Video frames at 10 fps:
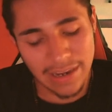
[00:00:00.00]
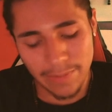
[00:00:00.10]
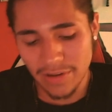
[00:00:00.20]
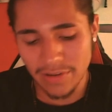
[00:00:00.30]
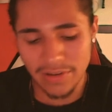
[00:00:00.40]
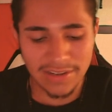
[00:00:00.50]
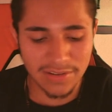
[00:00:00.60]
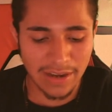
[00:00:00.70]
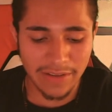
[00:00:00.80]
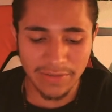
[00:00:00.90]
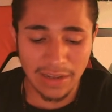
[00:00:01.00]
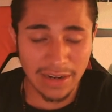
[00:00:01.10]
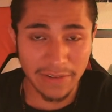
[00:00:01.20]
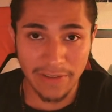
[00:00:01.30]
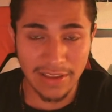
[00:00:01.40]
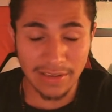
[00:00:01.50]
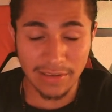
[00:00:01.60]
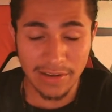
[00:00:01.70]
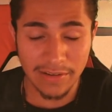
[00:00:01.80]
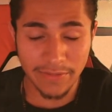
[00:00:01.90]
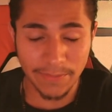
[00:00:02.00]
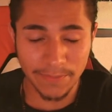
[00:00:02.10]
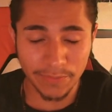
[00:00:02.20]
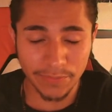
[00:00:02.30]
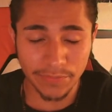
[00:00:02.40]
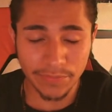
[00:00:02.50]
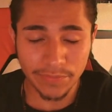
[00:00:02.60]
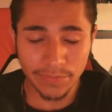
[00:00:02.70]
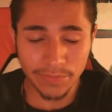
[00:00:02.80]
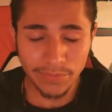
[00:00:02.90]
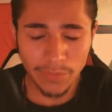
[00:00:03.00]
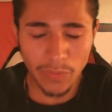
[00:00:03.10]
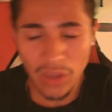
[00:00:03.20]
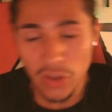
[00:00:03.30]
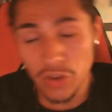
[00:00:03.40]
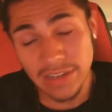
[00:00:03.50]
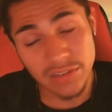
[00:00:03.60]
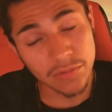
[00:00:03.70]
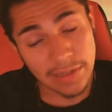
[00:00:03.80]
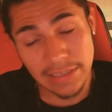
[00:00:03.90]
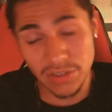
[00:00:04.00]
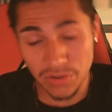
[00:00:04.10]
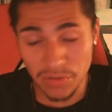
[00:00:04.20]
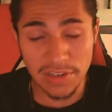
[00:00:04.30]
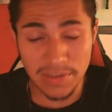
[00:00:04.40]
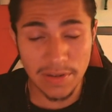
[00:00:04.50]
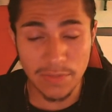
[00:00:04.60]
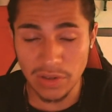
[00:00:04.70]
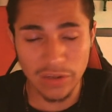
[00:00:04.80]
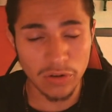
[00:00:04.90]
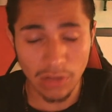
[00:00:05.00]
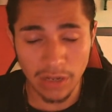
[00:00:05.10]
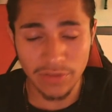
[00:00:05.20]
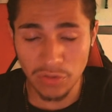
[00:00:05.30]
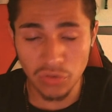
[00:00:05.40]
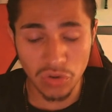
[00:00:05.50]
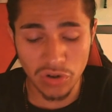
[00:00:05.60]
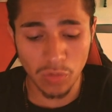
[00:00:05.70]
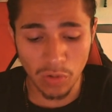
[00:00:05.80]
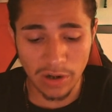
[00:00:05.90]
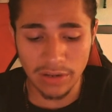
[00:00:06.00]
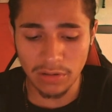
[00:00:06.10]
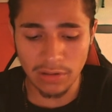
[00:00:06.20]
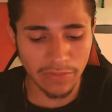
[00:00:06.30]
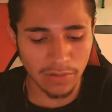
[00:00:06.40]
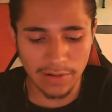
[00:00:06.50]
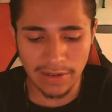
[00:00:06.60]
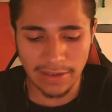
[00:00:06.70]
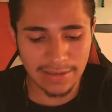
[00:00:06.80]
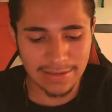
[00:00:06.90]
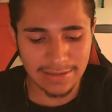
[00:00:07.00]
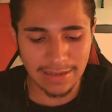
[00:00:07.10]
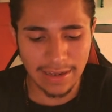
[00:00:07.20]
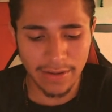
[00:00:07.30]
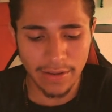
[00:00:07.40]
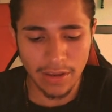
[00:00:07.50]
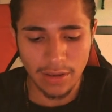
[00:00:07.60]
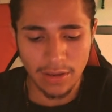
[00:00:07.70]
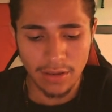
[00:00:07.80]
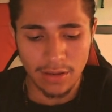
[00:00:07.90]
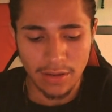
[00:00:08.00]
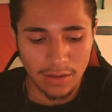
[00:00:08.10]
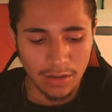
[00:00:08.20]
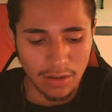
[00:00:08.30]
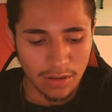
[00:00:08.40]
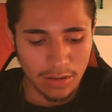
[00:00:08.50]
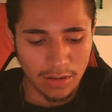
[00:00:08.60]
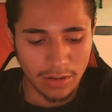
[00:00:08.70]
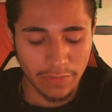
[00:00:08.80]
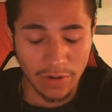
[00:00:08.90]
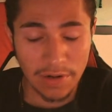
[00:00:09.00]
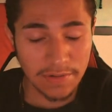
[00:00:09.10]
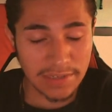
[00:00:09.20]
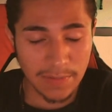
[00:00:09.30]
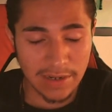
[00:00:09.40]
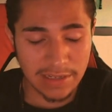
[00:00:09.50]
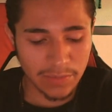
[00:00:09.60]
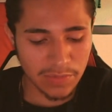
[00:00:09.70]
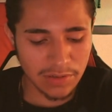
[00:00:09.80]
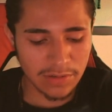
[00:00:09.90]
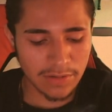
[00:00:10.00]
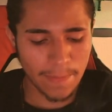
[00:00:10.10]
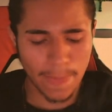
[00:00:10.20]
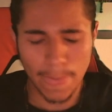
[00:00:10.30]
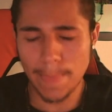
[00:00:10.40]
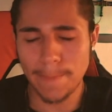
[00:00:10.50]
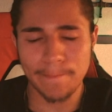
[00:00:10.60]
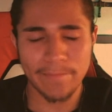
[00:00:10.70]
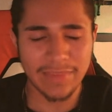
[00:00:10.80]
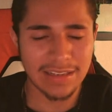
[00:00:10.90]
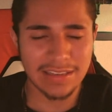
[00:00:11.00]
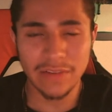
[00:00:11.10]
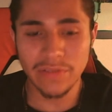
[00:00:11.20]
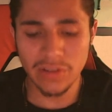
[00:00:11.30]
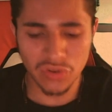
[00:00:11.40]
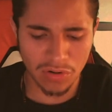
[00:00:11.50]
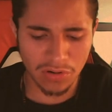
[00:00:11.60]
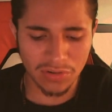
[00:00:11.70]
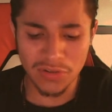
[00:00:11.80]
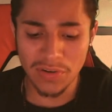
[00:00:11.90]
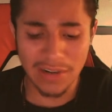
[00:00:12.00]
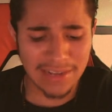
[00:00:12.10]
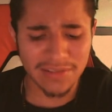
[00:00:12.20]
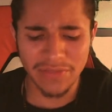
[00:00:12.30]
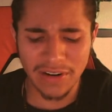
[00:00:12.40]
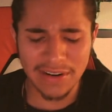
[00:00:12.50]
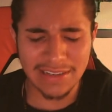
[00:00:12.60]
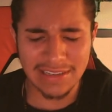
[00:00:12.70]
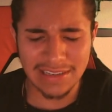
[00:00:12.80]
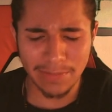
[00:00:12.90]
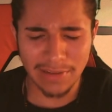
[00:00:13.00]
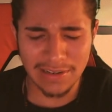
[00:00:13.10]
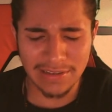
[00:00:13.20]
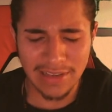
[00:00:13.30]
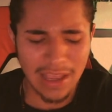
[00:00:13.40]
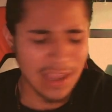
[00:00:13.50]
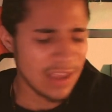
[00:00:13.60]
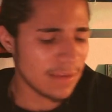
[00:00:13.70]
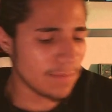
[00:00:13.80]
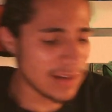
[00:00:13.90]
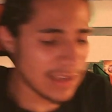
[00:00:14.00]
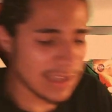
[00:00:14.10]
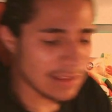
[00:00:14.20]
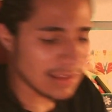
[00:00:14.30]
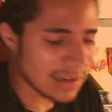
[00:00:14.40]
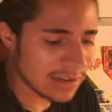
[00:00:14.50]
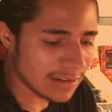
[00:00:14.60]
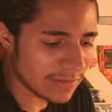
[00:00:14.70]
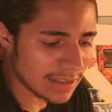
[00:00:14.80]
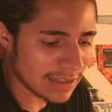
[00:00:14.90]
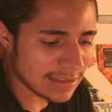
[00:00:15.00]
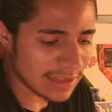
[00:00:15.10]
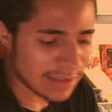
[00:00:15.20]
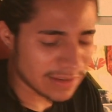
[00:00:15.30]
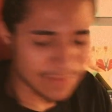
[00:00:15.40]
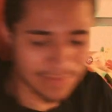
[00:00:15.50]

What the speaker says: hearing you guys don't have a lot of faith in love. You guys are really studious people. You love, you do your work, you love learning and this and that. Very responsible, self-controlled. You guys are very disciplined, but in love, it's like,